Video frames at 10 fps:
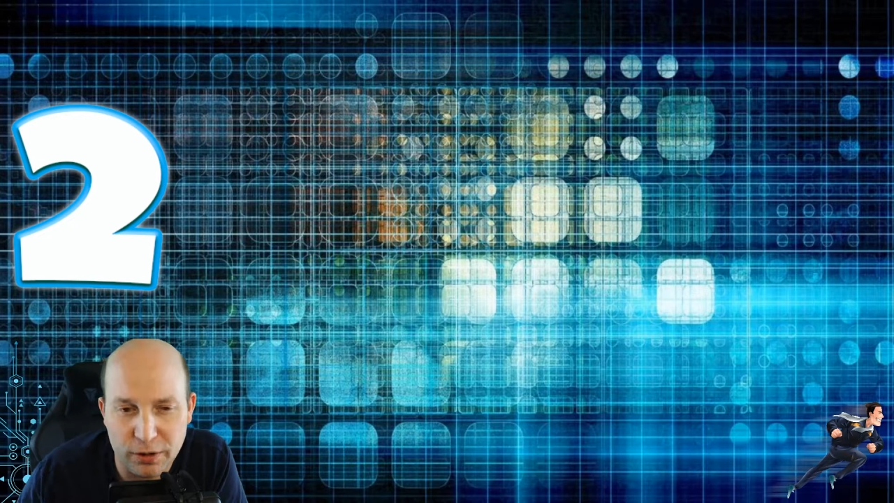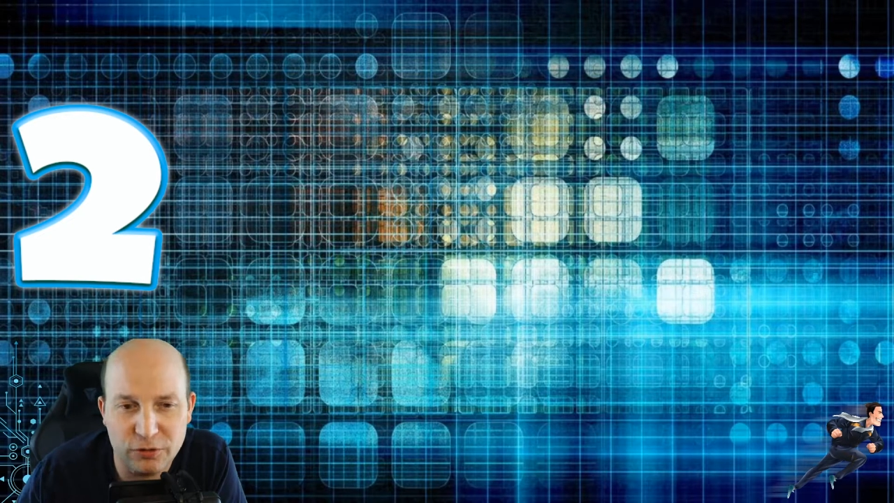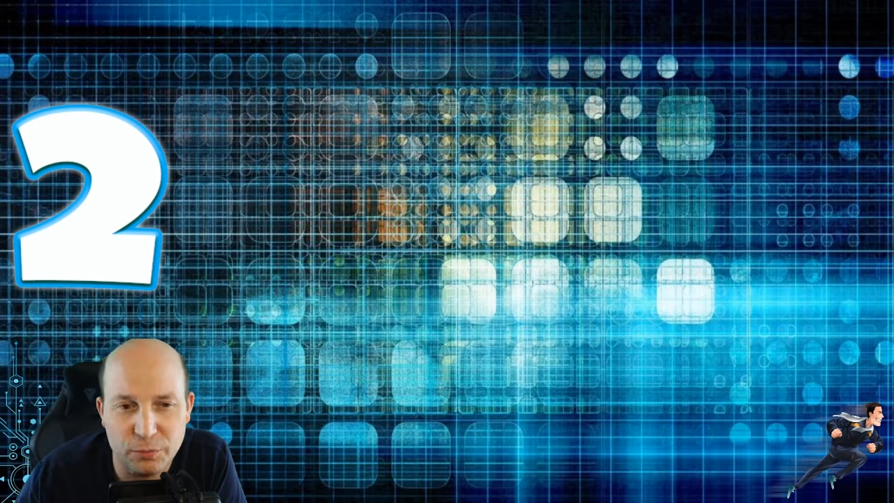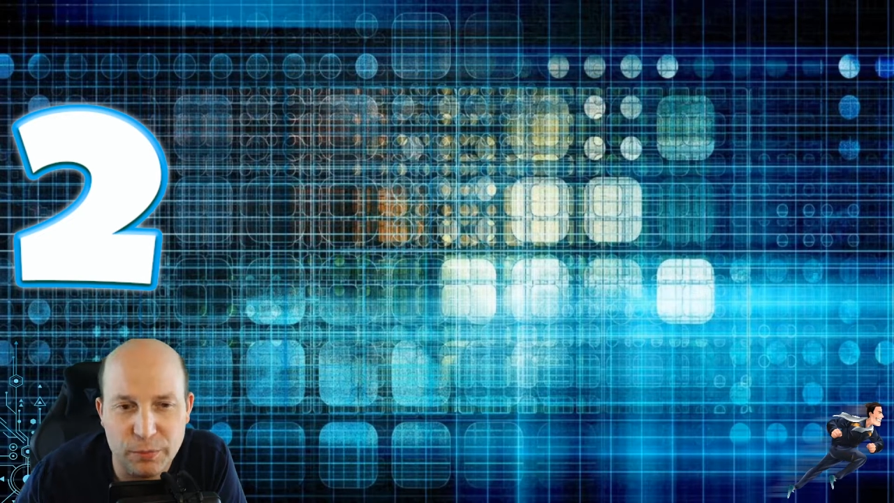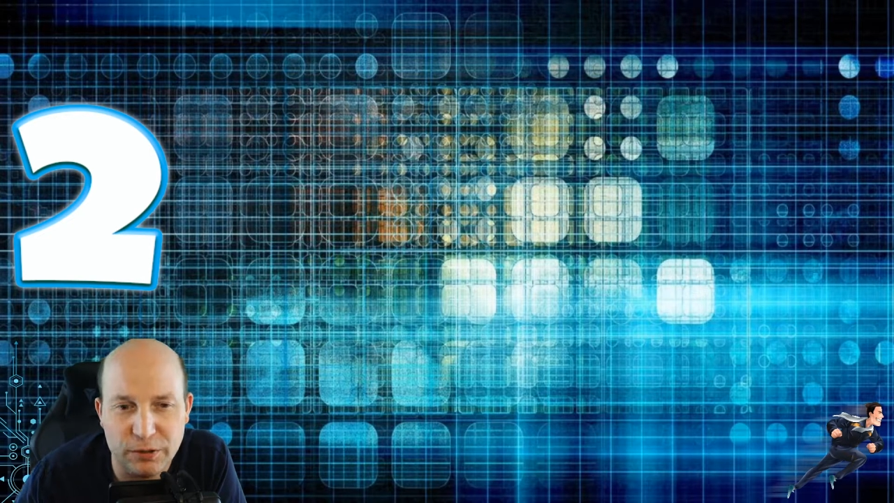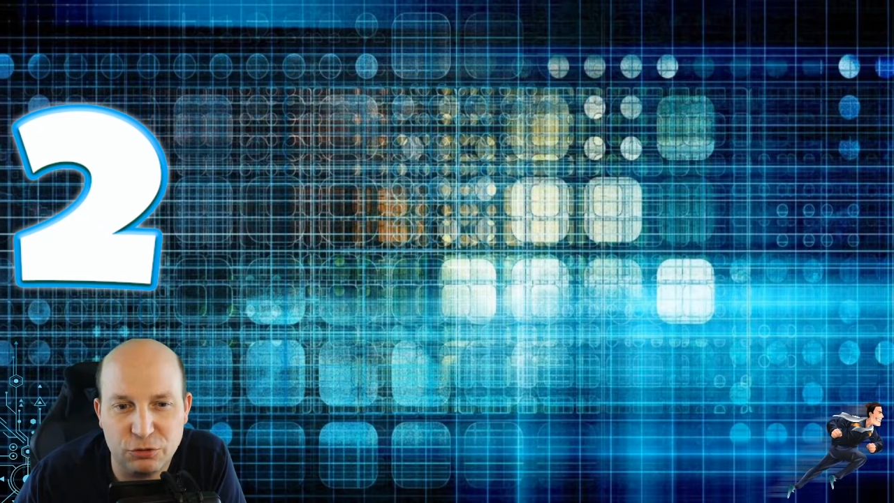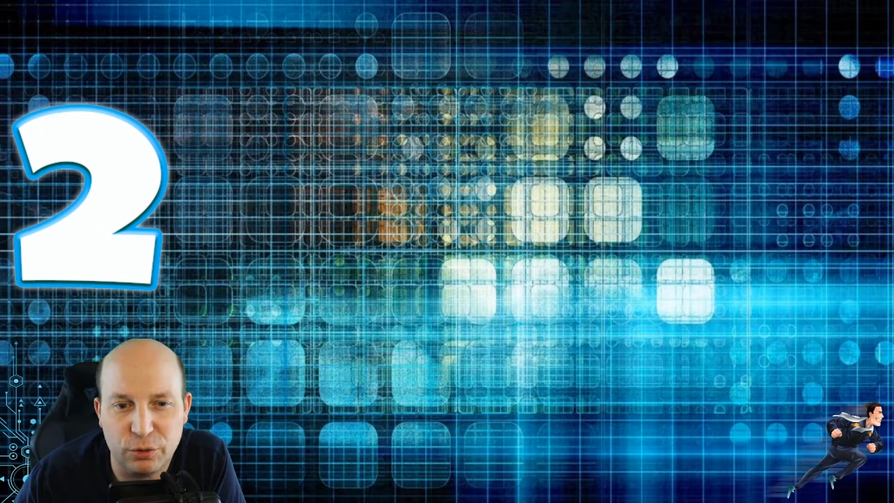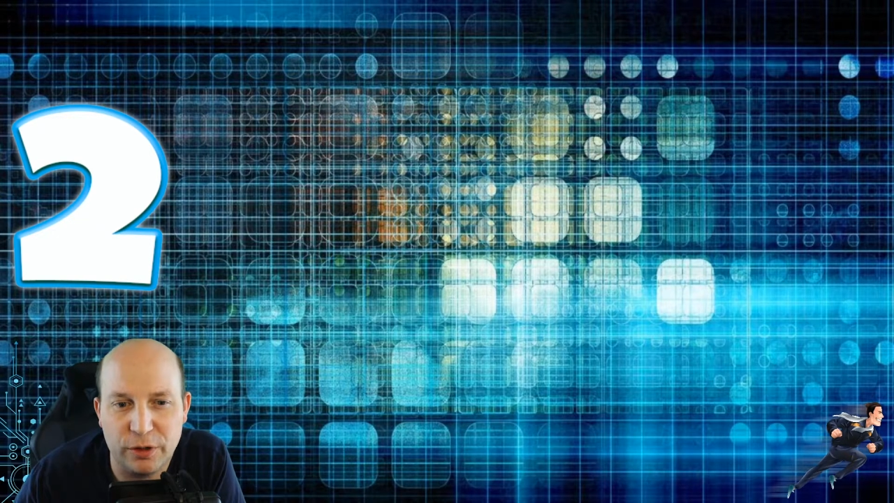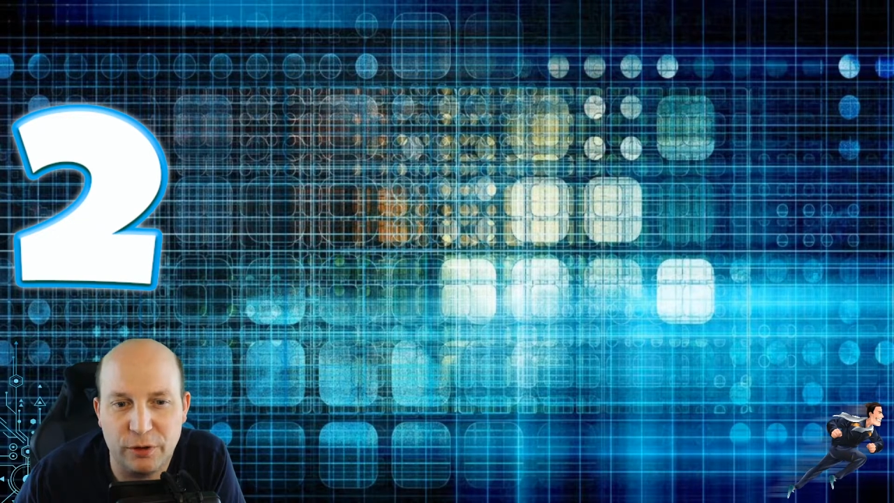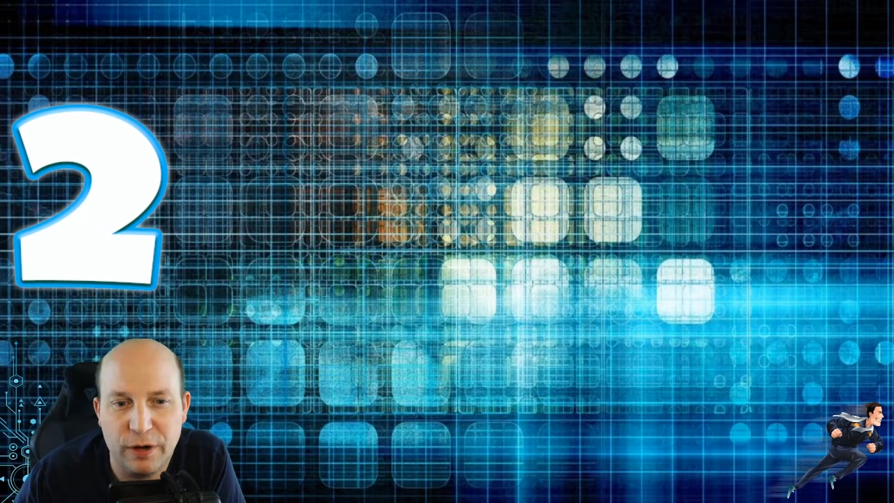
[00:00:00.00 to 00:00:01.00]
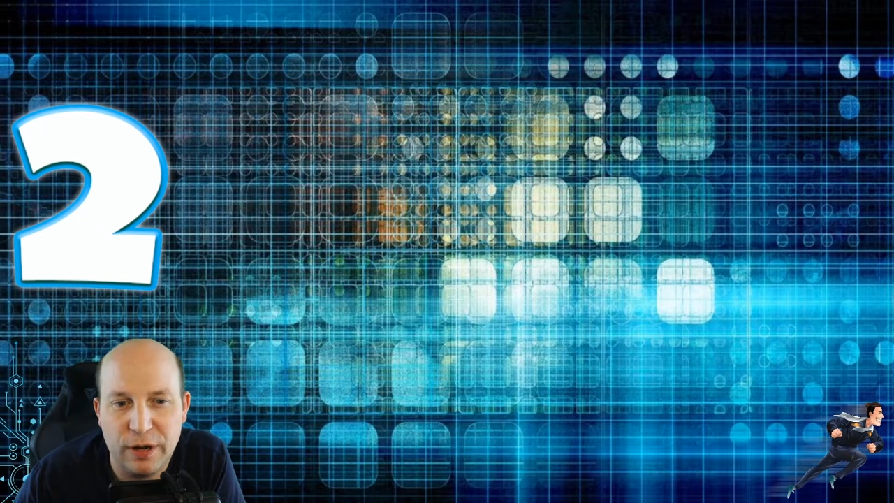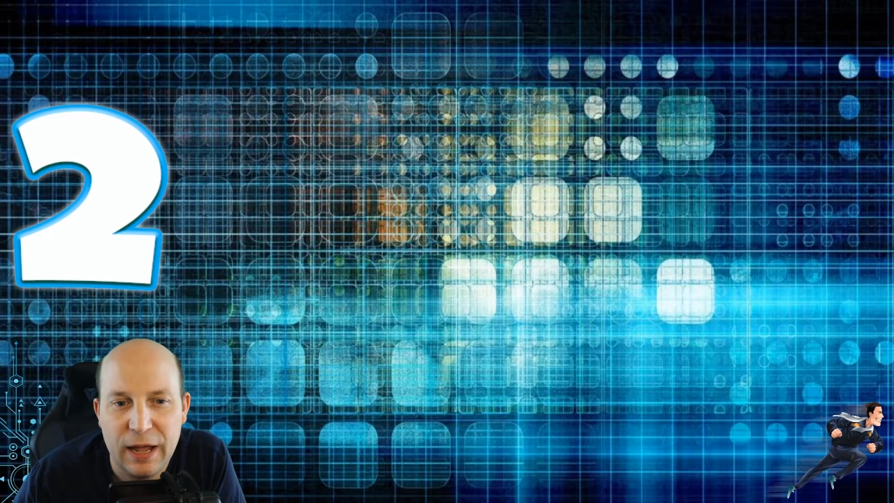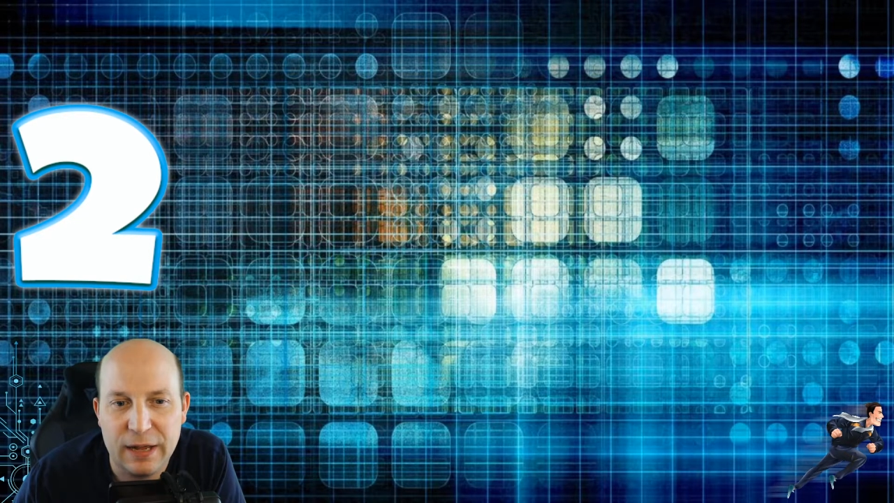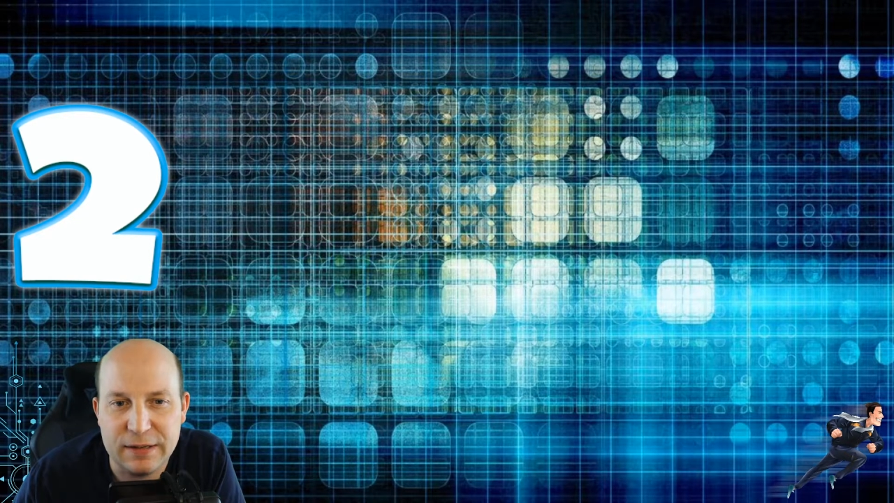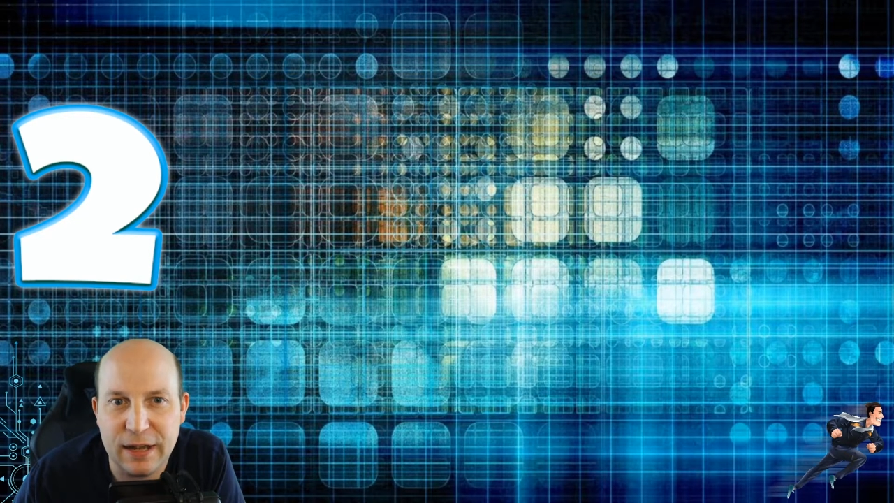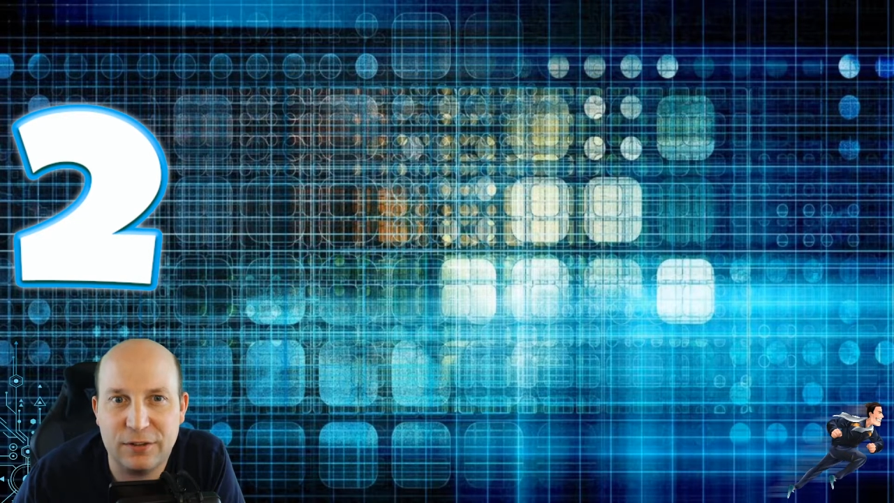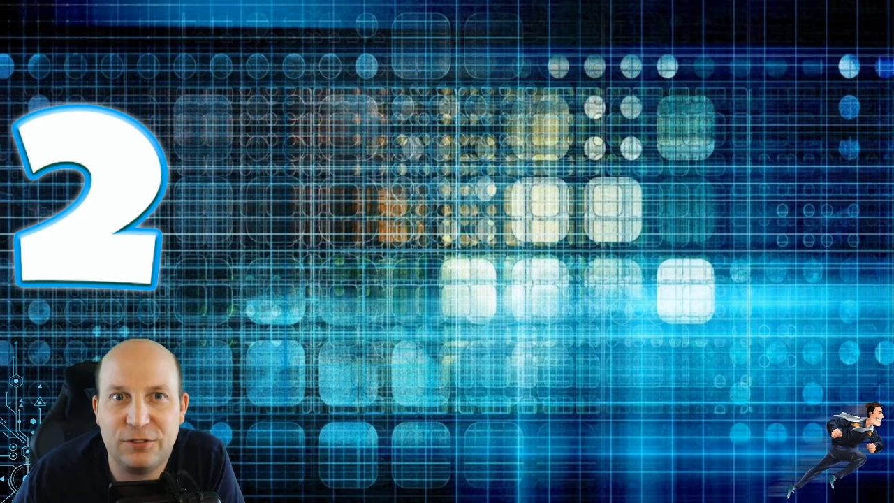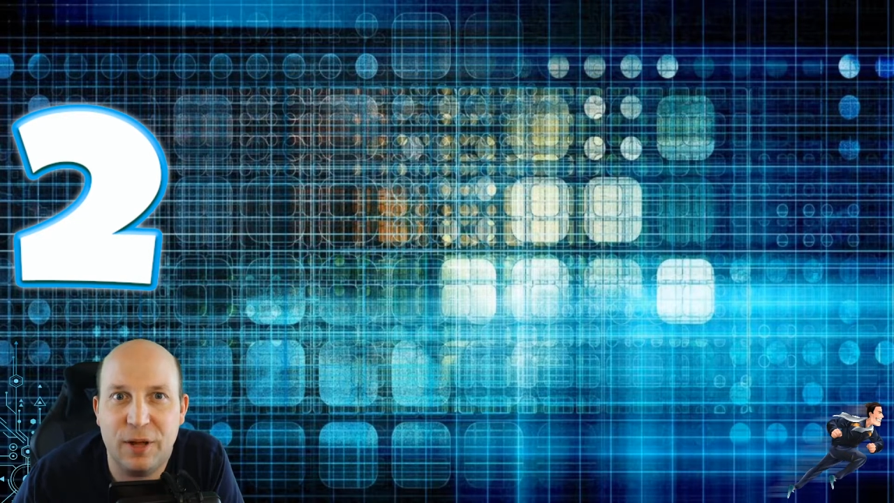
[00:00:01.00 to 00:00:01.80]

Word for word: administrator. And yes, I'm